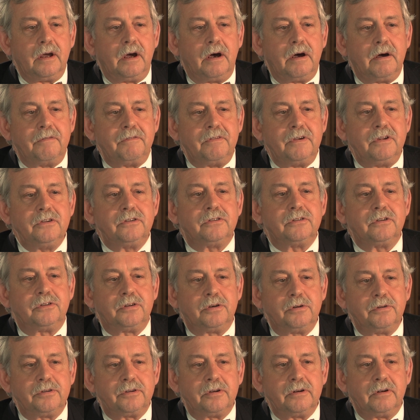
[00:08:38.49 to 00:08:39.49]
of
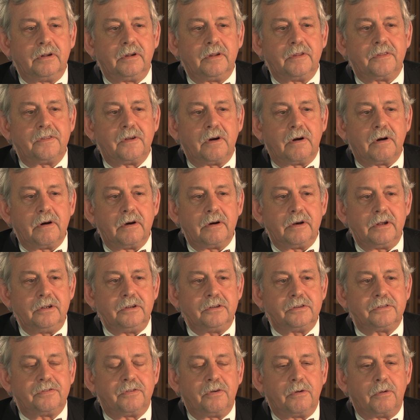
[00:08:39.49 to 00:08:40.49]
institutional
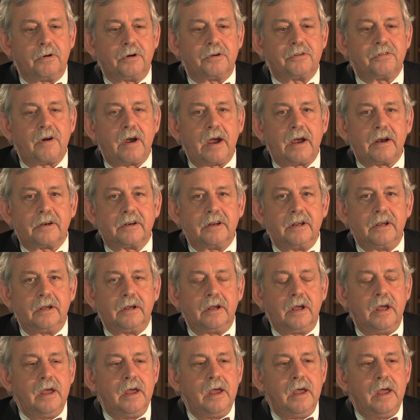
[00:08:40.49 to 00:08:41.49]
authorities for
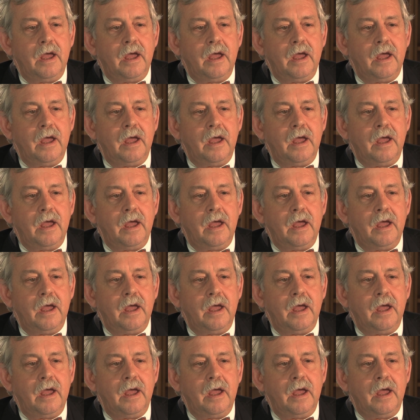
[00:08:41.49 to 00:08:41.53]
attracting